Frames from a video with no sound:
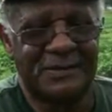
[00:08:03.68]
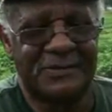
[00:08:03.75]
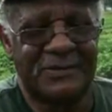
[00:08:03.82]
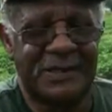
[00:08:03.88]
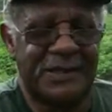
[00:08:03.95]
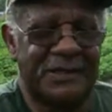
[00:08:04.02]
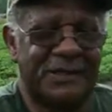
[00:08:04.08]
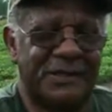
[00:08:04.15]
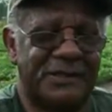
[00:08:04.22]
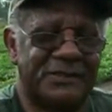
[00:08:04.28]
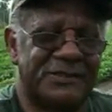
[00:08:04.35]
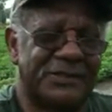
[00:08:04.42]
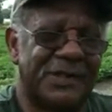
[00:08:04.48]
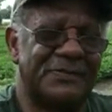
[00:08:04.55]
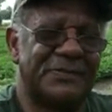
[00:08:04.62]
really.
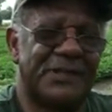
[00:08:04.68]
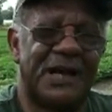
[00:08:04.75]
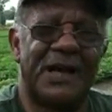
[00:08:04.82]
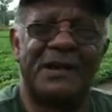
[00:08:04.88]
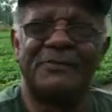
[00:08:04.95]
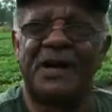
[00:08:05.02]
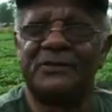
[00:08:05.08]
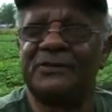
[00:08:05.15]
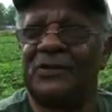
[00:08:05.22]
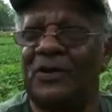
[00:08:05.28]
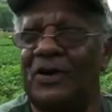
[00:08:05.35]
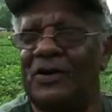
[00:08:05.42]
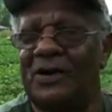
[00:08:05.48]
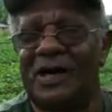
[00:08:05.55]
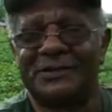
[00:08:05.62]
Sometimes
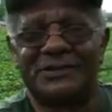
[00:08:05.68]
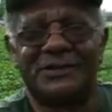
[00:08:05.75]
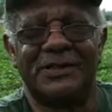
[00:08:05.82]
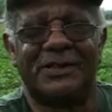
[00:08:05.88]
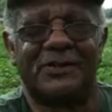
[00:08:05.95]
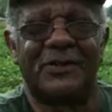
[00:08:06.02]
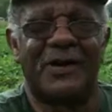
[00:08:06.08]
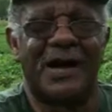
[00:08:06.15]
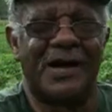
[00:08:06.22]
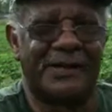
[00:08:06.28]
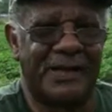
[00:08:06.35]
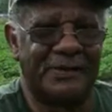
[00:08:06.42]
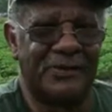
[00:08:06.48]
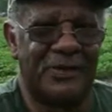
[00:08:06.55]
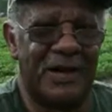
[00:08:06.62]
I see a crowd,
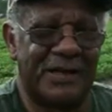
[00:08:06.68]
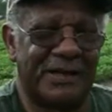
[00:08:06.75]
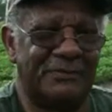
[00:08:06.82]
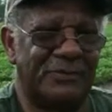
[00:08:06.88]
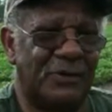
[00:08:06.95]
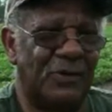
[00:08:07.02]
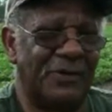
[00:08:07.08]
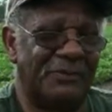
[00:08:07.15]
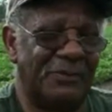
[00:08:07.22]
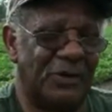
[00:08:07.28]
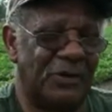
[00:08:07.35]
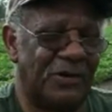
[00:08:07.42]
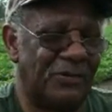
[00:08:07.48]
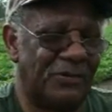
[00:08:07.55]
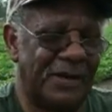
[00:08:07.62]
I know I can
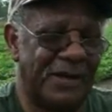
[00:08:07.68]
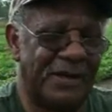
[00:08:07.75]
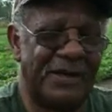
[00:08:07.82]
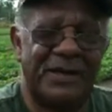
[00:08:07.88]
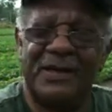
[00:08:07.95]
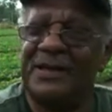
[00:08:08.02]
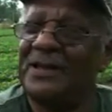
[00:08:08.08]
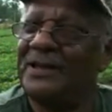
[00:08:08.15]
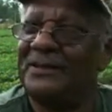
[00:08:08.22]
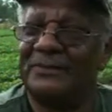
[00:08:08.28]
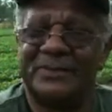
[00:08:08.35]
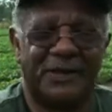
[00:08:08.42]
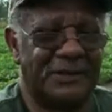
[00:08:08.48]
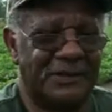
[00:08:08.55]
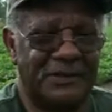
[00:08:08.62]
blow away.
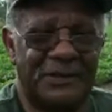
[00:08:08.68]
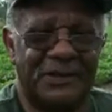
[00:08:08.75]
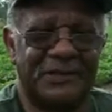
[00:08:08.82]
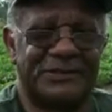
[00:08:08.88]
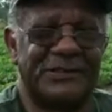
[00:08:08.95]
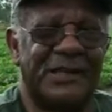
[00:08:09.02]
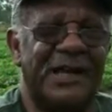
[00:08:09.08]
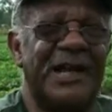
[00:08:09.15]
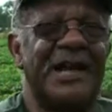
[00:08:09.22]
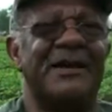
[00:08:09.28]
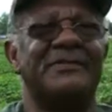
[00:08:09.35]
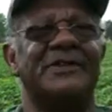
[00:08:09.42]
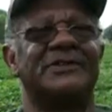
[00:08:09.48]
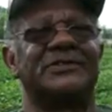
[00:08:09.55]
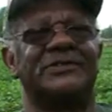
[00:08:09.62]
But,
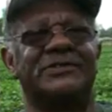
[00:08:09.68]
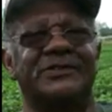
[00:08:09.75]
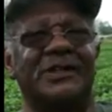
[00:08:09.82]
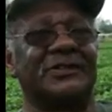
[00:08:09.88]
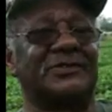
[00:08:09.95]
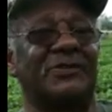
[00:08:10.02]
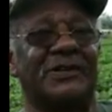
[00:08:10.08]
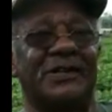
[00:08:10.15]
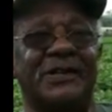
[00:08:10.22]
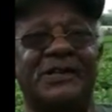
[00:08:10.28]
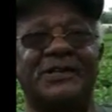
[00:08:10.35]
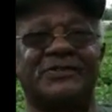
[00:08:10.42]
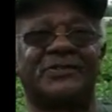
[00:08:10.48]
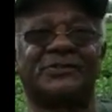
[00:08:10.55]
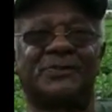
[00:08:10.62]
slam is just what it
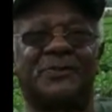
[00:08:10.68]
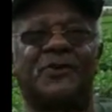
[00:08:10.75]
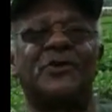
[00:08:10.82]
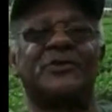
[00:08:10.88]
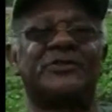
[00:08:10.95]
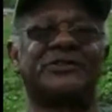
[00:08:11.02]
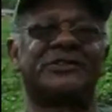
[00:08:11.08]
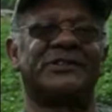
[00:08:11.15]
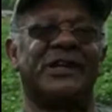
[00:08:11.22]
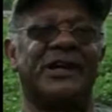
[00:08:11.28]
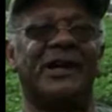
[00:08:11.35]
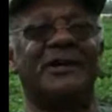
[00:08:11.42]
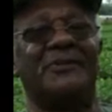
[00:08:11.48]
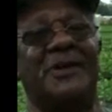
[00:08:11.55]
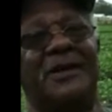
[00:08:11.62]
is. It's poetry
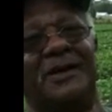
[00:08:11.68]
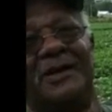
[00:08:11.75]
slam.